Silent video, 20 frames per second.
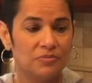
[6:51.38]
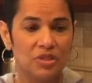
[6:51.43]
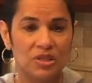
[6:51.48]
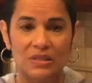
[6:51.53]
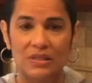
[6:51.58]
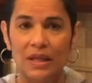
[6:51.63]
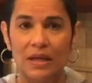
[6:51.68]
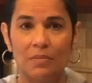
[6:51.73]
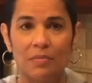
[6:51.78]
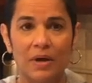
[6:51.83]

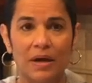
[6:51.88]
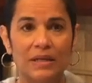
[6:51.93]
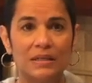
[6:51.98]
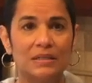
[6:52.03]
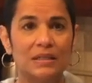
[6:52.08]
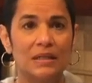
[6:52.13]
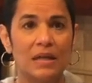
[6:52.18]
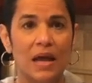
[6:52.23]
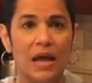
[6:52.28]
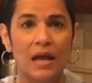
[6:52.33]
just like
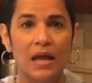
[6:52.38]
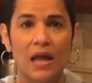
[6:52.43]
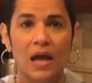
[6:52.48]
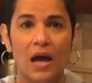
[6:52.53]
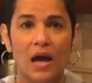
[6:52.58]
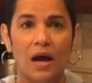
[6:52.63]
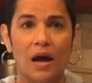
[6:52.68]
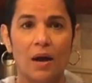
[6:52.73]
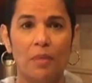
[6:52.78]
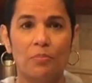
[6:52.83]
mine today,
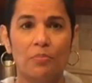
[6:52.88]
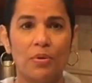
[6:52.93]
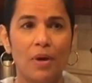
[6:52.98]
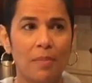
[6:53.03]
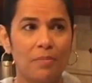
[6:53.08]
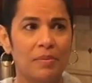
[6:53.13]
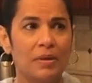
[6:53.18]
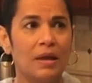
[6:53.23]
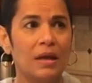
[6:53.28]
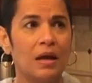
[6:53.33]

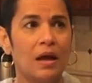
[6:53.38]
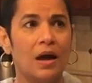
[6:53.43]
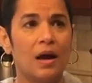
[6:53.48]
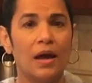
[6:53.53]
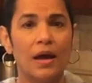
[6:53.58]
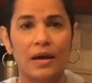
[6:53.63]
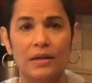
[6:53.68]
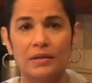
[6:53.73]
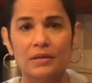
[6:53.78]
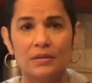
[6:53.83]
prepping
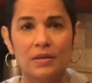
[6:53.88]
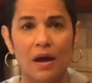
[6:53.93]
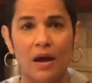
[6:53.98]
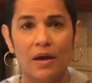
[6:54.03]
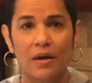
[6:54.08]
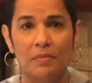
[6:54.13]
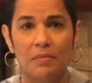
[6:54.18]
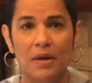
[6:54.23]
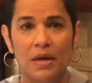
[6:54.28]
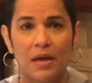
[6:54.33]
ahead of
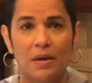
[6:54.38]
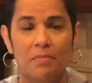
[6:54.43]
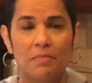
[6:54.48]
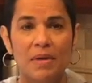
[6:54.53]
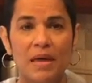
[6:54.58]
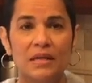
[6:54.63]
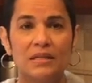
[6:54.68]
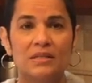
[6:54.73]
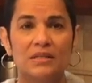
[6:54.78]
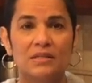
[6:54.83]
time
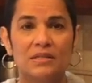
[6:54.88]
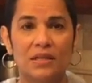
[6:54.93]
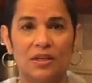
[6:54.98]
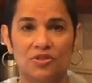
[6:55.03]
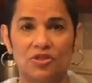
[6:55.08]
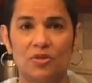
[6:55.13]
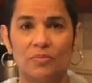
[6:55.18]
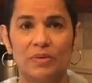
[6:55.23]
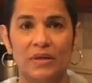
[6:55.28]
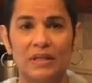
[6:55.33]
makes
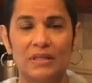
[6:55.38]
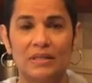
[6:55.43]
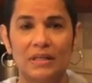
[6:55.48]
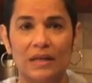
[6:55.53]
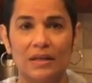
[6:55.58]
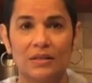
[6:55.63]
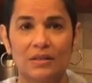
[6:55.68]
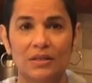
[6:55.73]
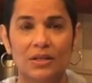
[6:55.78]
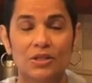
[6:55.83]
such a big
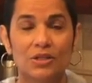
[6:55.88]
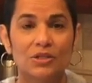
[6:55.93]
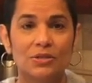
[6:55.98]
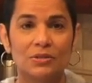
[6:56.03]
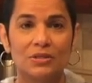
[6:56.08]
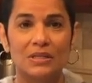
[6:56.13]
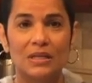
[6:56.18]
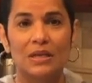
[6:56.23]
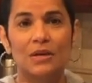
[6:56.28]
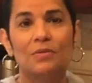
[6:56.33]
deal. So
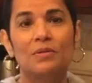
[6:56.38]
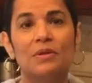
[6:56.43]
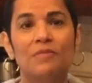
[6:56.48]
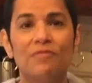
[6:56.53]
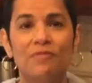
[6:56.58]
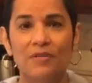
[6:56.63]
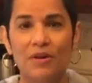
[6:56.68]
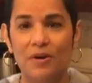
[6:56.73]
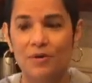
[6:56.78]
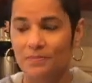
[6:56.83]
see you in a
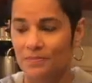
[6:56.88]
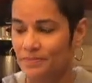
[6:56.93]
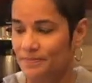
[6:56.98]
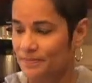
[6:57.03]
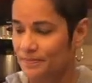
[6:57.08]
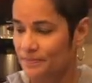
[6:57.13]
few.